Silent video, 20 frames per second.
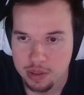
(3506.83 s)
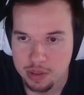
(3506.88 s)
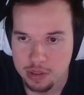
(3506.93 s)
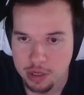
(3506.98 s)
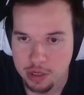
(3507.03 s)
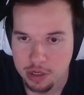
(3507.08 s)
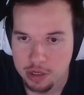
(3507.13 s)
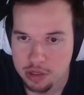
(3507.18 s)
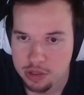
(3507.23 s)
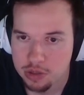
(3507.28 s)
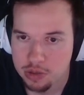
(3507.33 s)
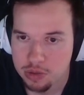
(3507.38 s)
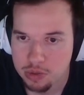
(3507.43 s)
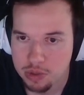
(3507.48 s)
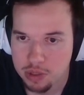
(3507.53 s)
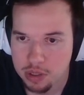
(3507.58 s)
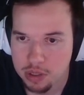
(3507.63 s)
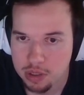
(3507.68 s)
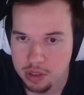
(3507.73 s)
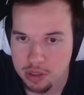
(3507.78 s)
Dark
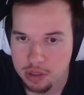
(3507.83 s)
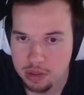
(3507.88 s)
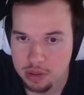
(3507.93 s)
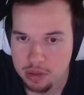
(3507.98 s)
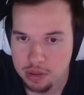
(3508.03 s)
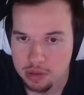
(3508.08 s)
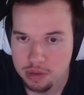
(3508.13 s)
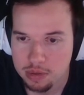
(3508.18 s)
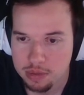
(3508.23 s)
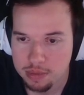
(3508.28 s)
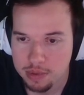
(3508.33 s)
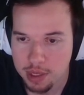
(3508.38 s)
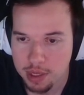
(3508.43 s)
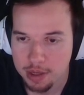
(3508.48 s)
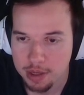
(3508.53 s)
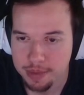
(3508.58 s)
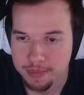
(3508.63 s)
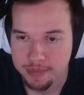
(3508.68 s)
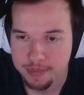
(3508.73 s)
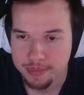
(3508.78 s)
Zork.
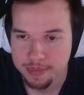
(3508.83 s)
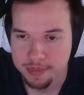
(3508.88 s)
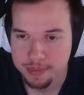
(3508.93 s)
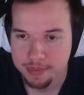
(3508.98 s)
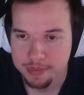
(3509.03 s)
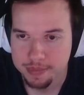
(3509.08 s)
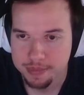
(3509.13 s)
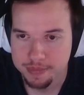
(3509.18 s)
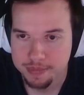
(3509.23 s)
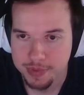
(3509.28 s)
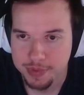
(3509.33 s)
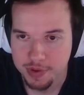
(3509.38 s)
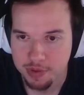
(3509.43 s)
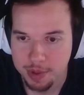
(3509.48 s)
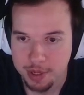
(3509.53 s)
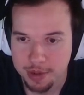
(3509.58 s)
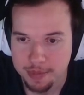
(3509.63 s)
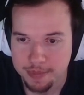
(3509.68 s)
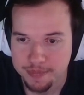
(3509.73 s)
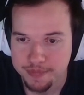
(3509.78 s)
Oh, never
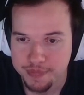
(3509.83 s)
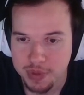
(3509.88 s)
mind.